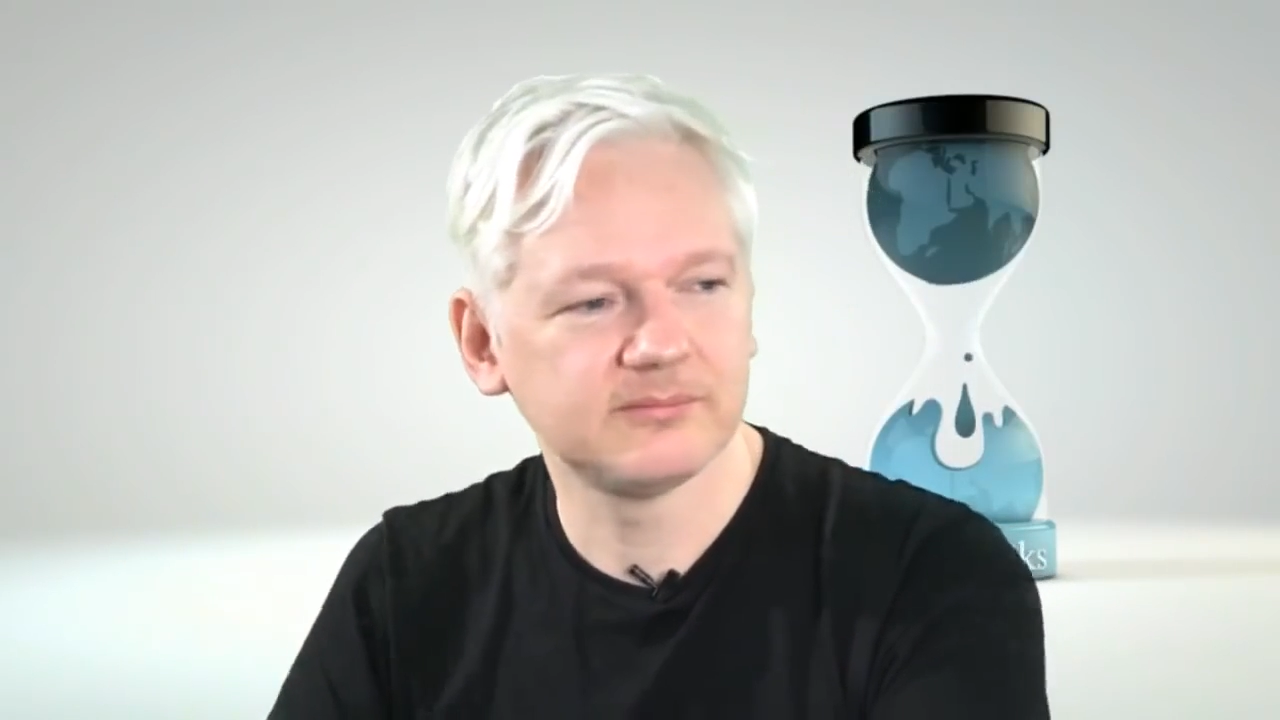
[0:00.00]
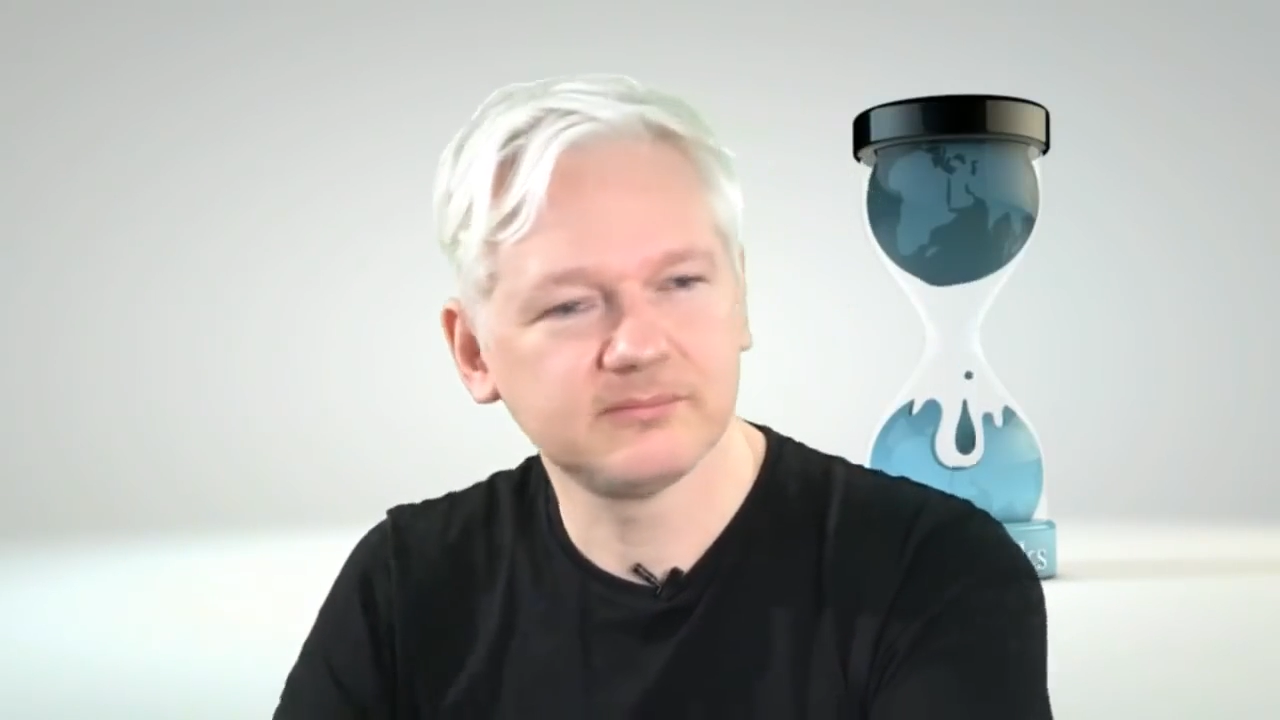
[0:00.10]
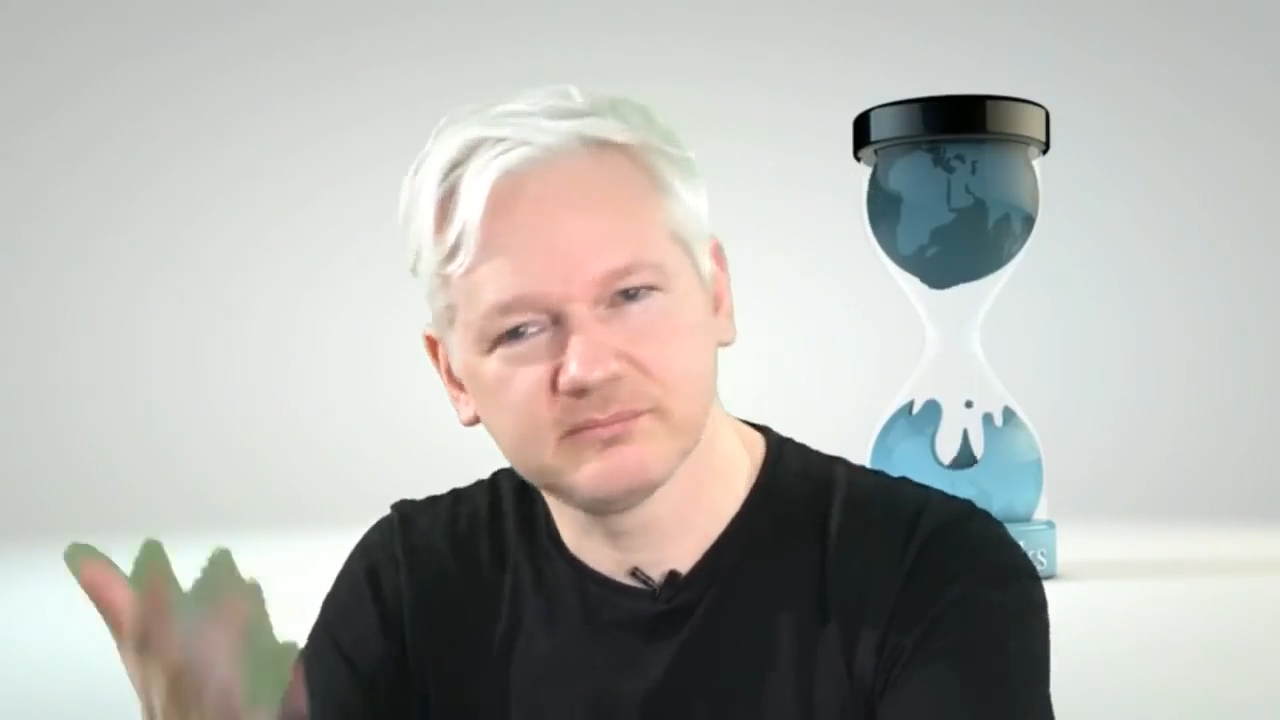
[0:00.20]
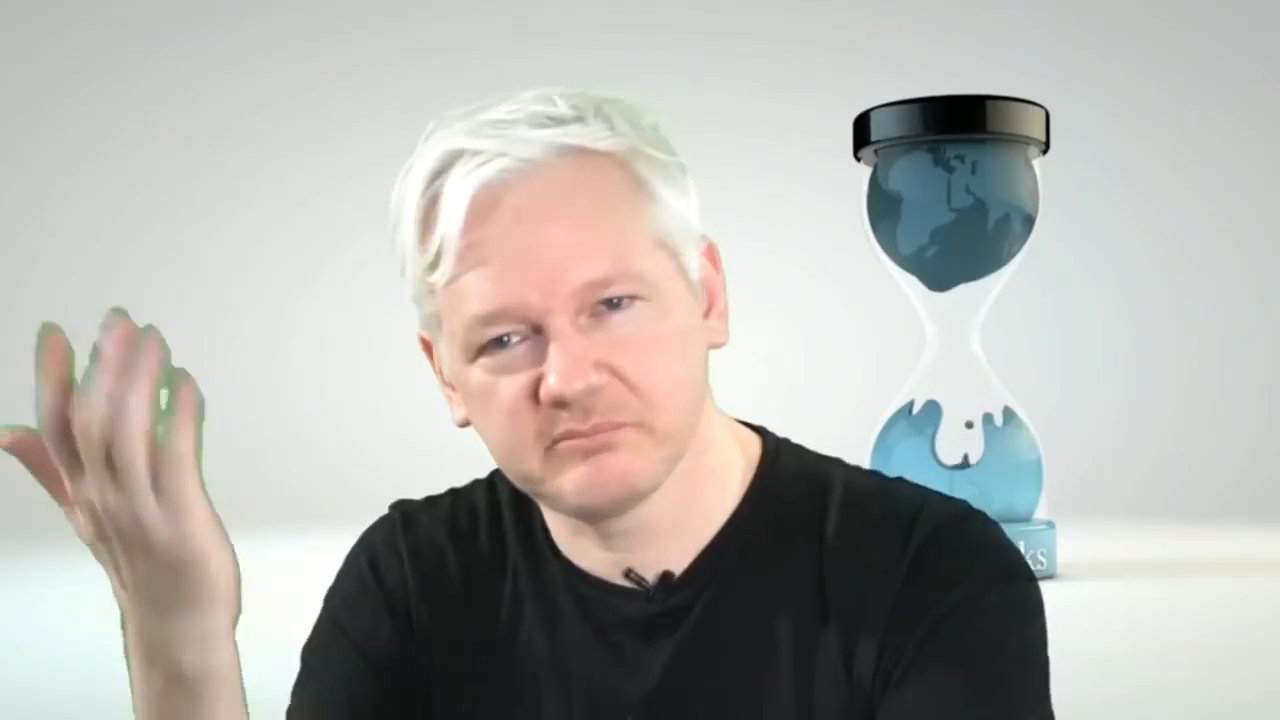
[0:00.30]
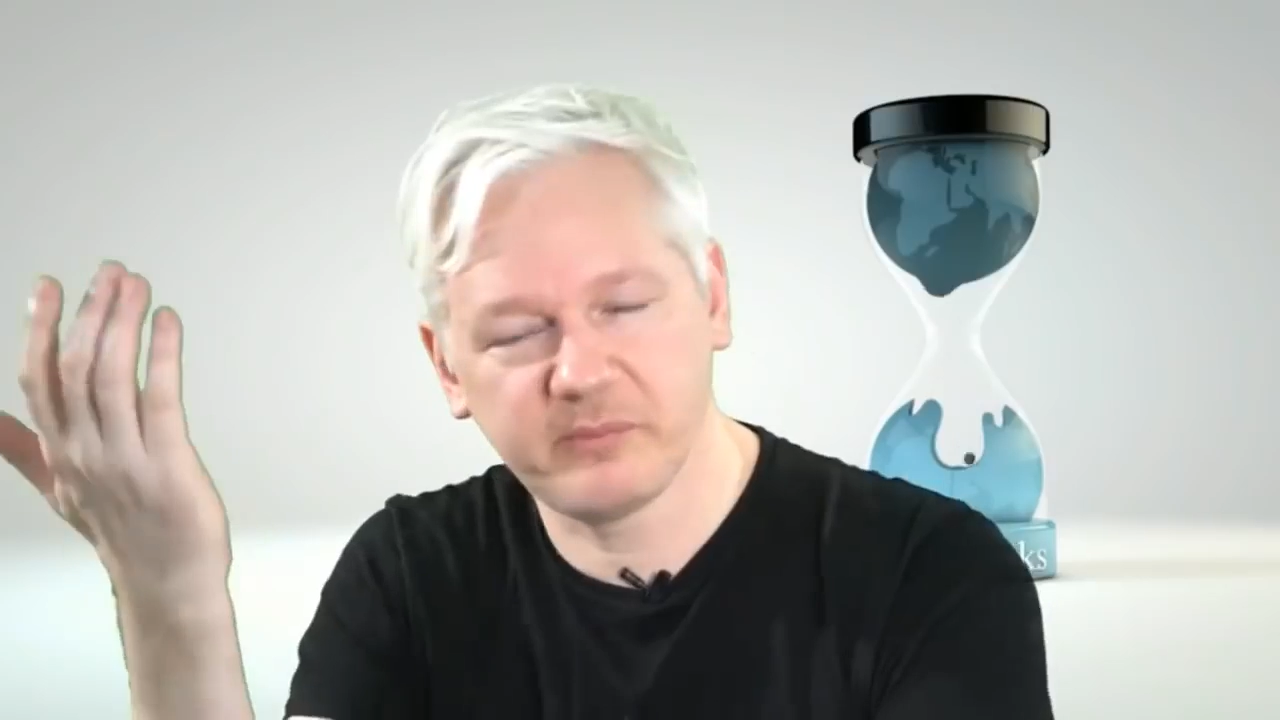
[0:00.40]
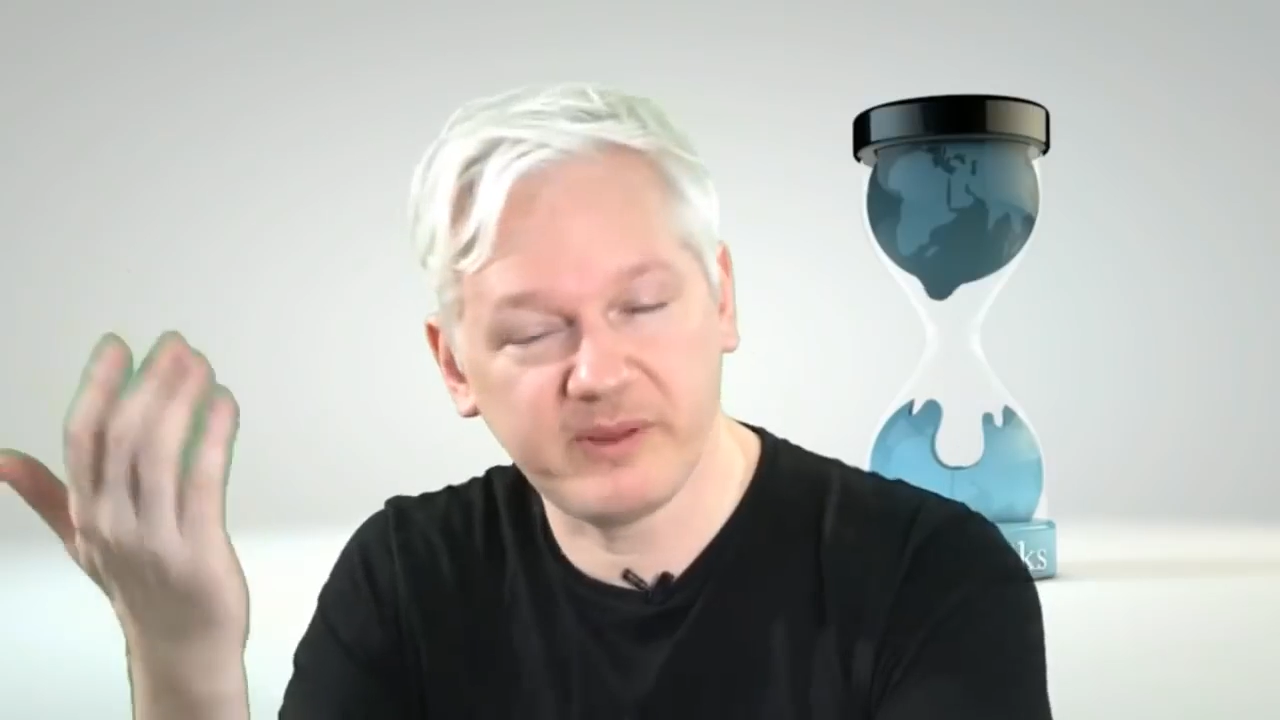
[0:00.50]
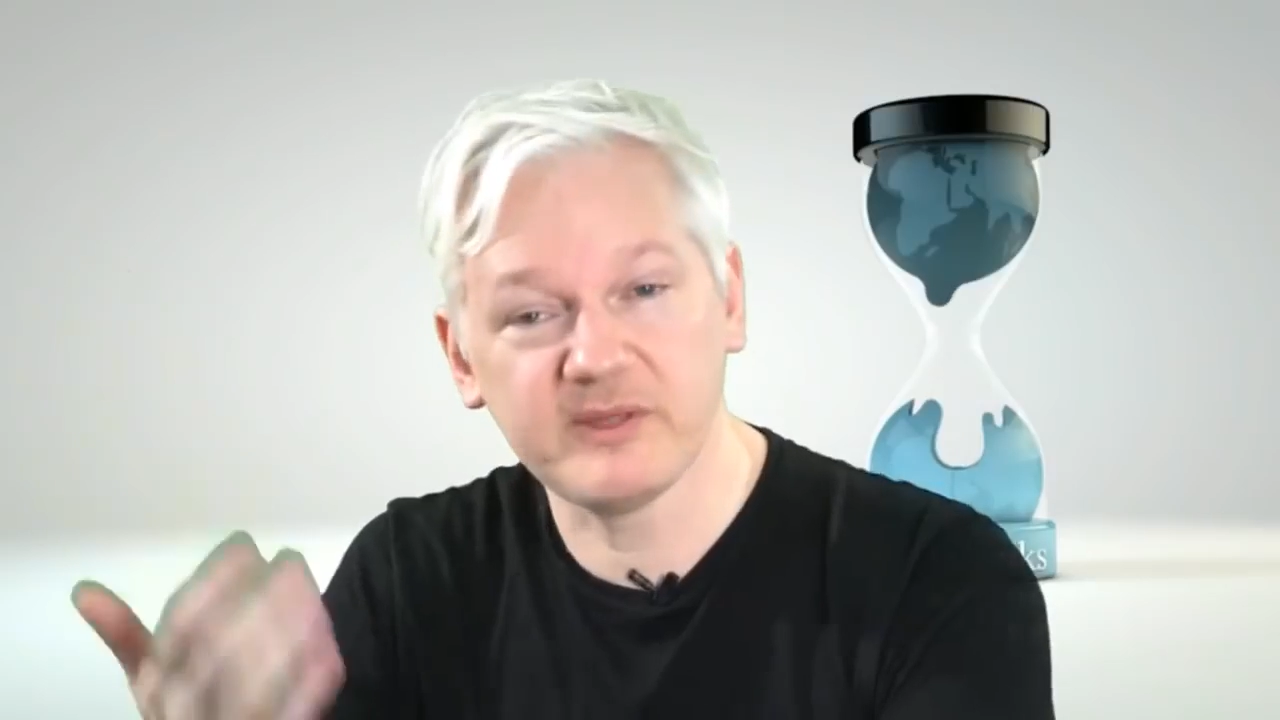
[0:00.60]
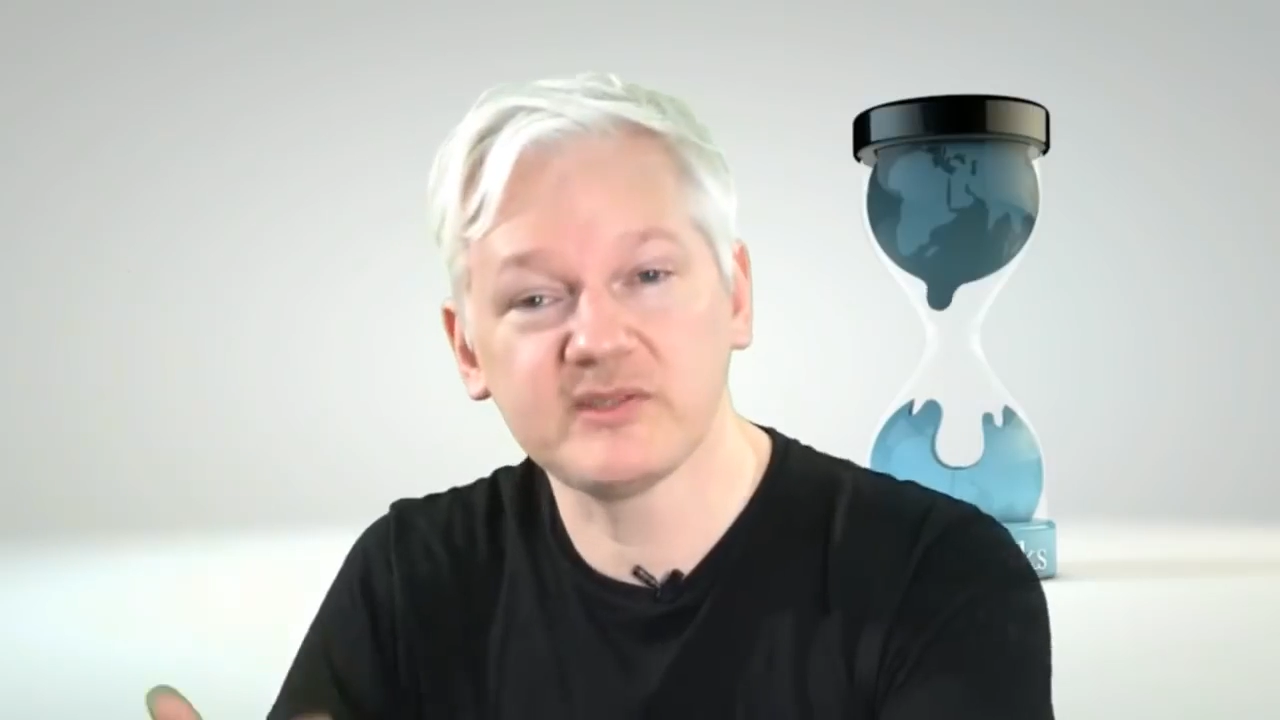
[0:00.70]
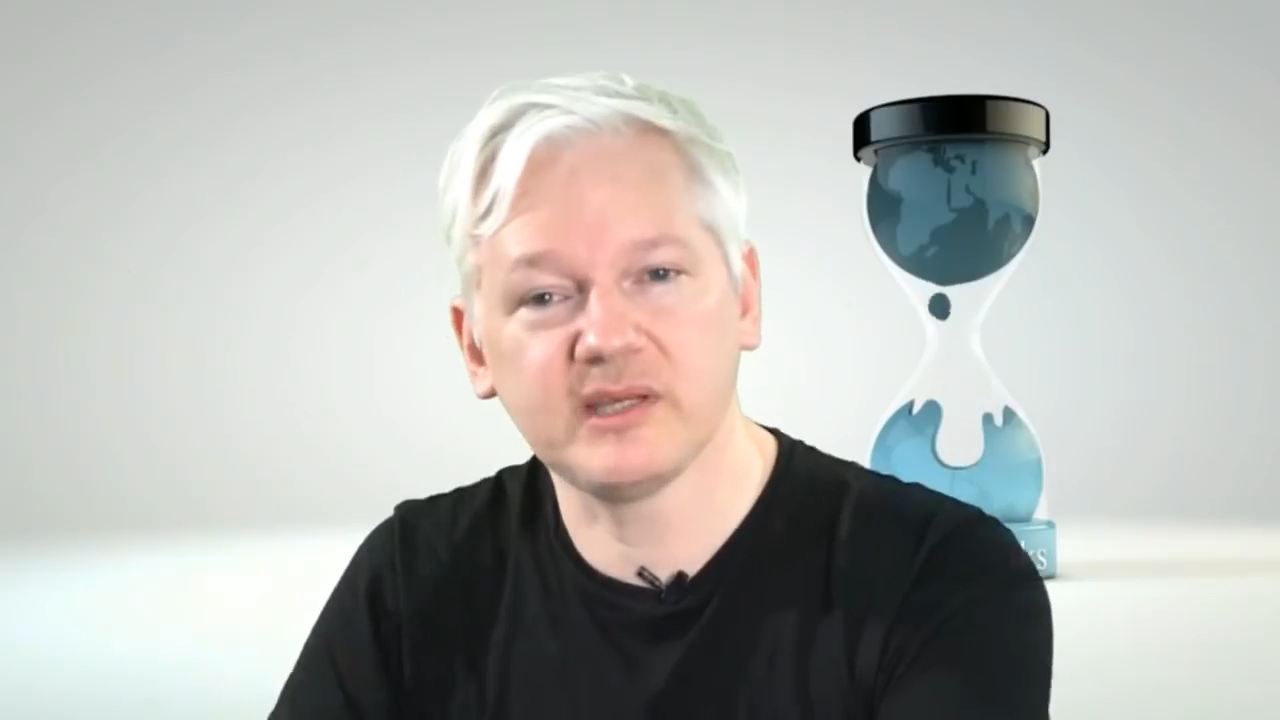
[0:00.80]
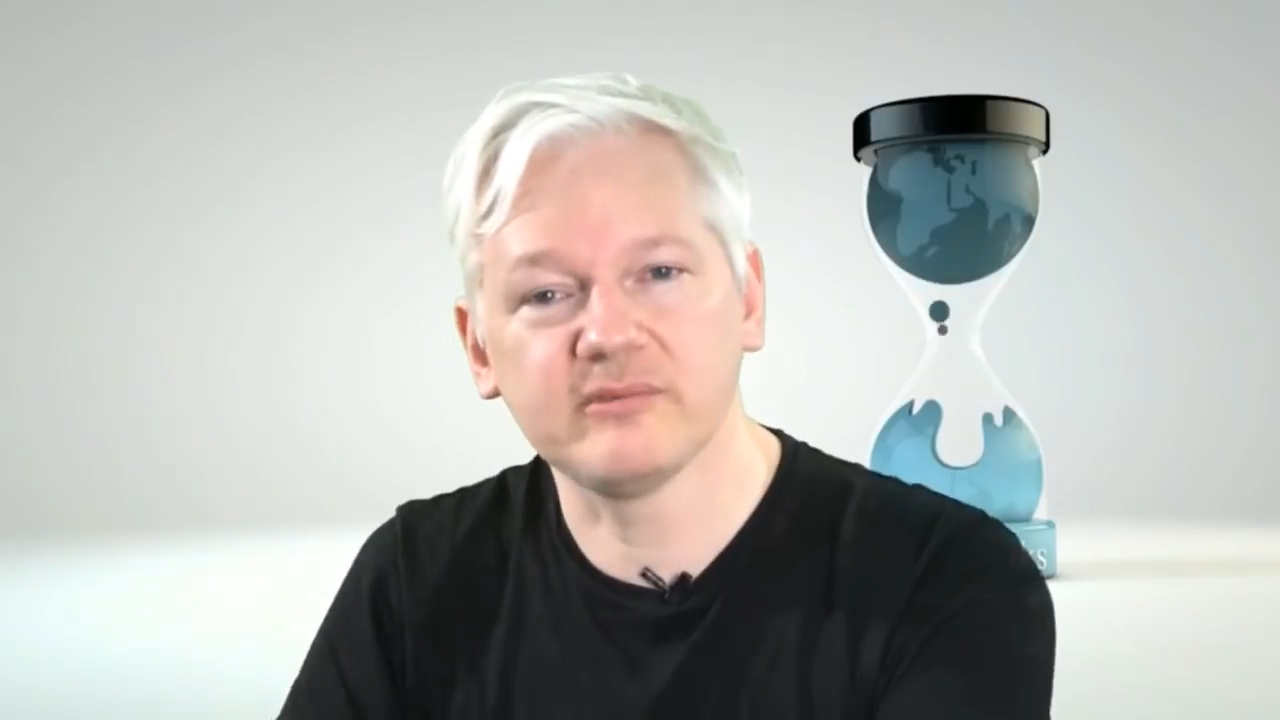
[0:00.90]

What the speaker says: BBC,